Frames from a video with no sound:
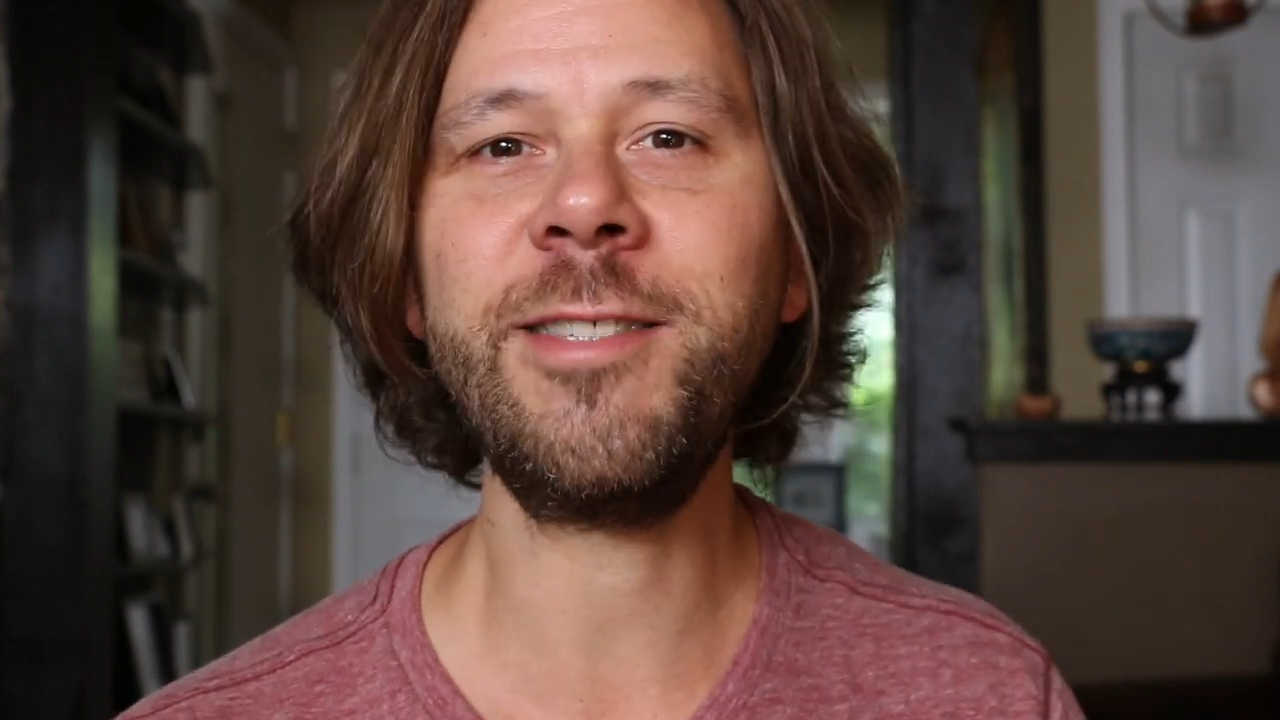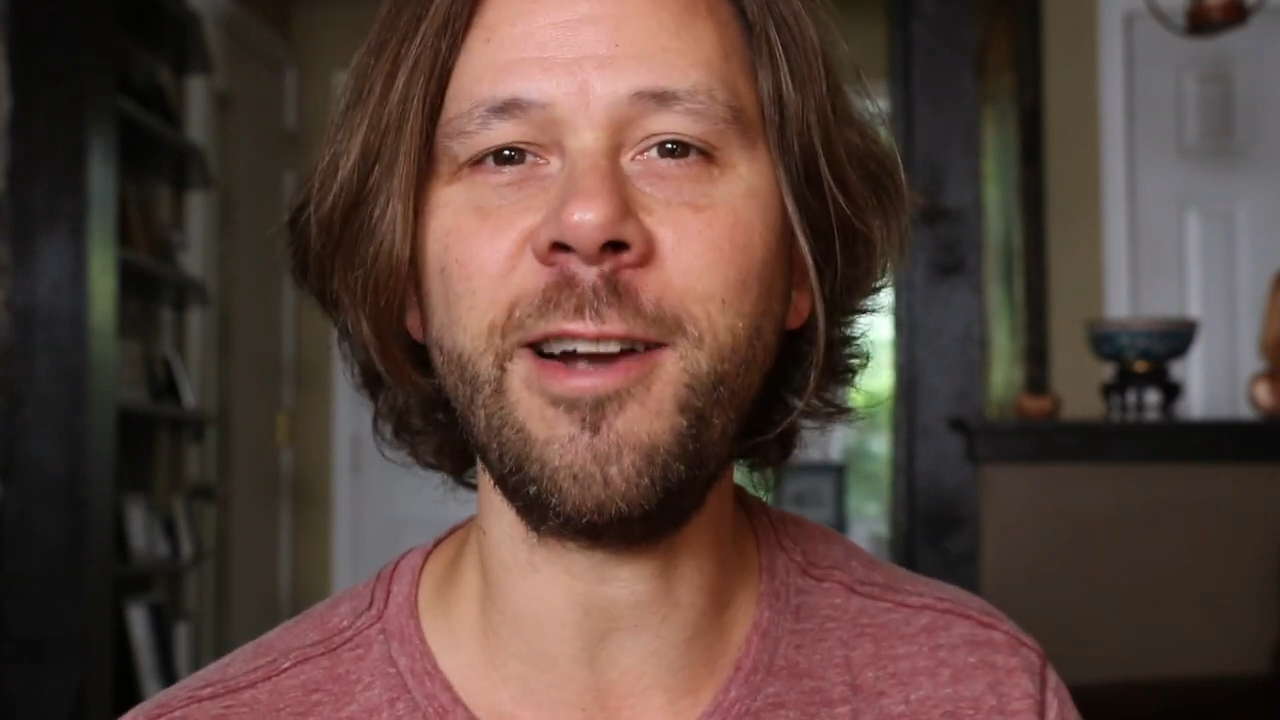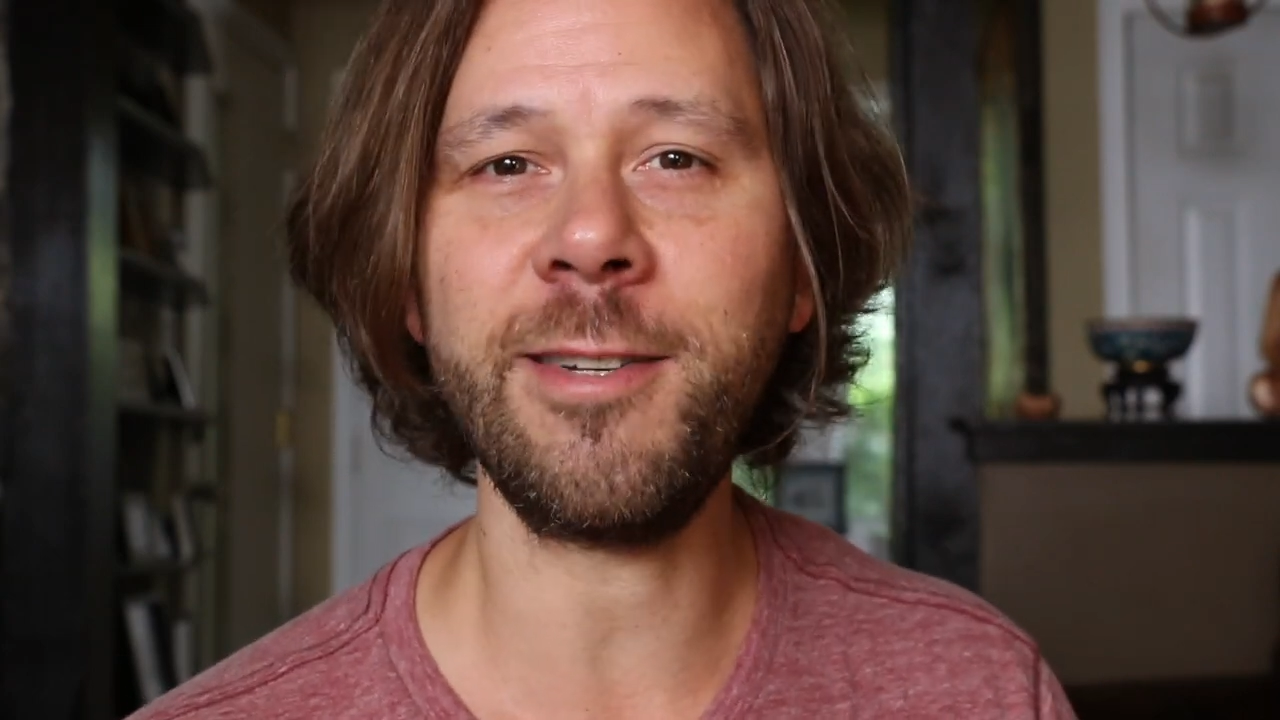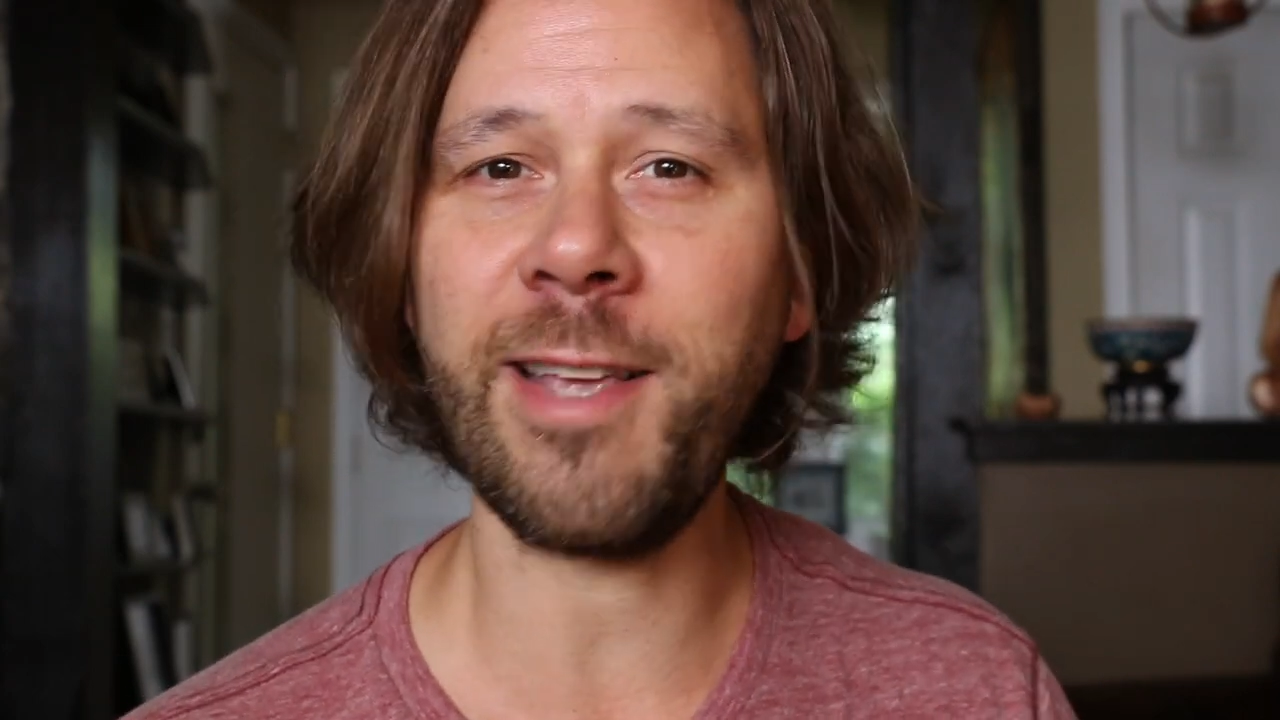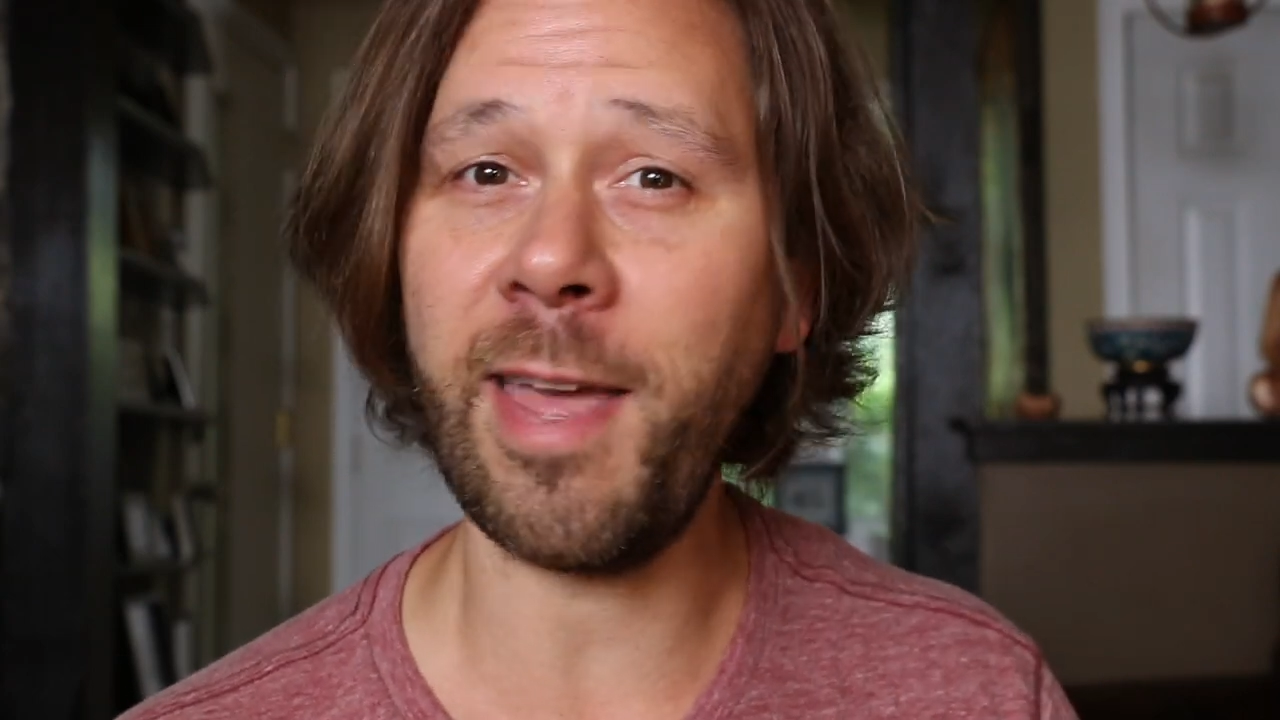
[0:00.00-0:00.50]

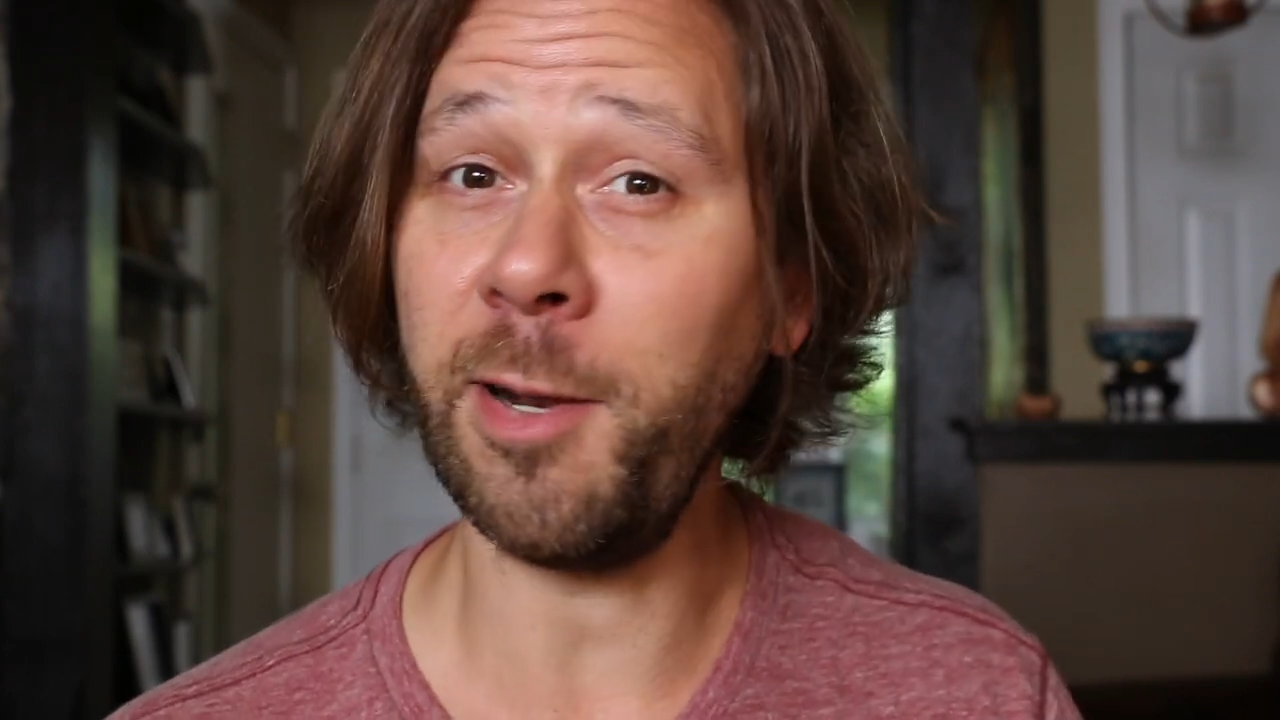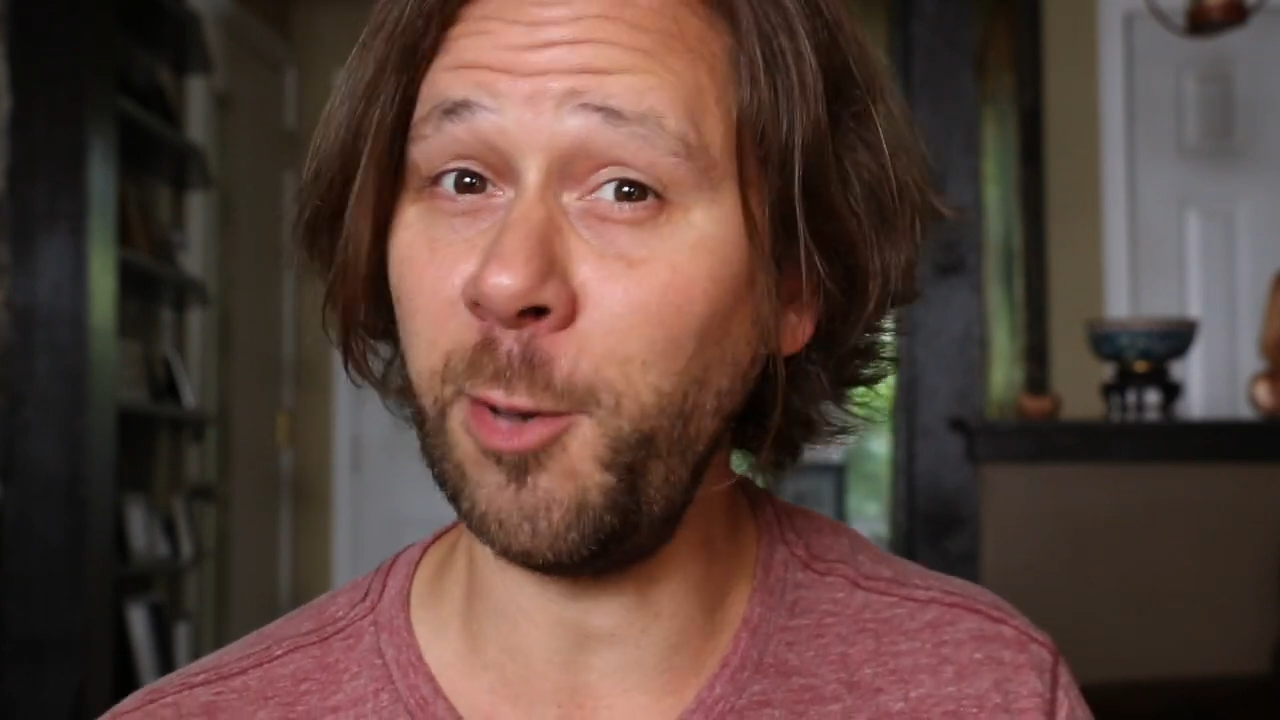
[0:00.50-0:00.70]
start to get